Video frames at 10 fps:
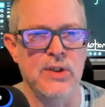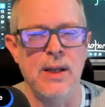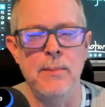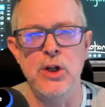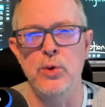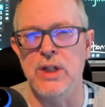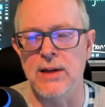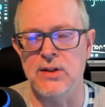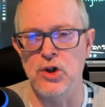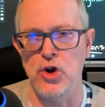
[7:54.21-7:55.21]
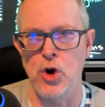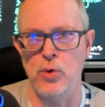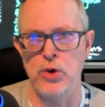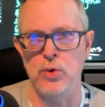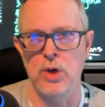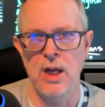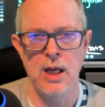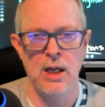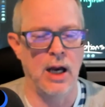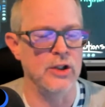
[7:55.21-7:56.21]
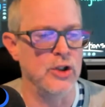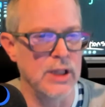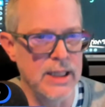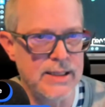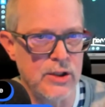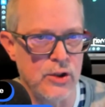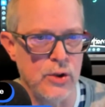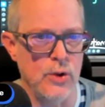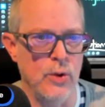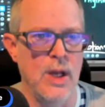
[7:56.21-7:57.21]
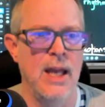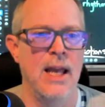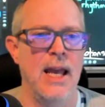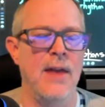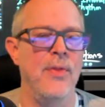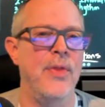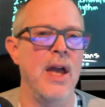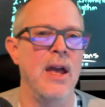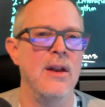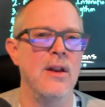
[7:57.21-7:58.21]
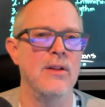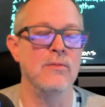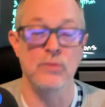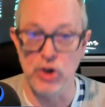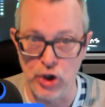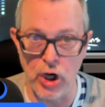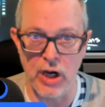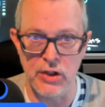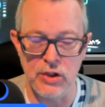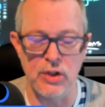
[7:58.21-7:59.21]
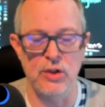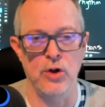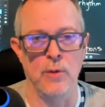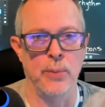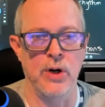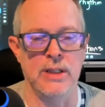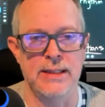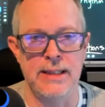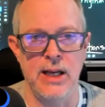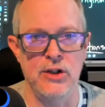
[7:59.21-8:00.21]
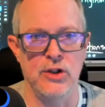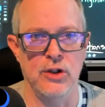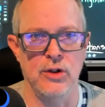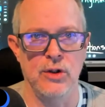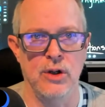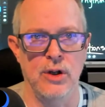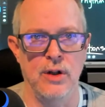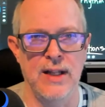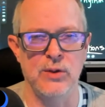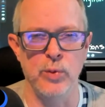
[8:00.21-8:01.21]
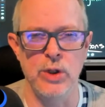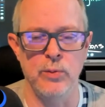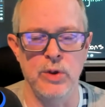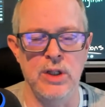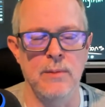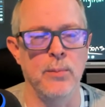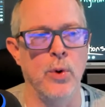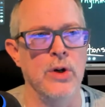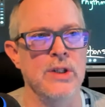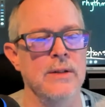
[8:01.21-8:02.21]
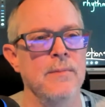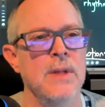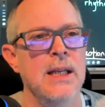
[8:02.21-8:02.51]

Somebody who doesn't know you should listen to you and then judge your pronunciation. That's really, really important.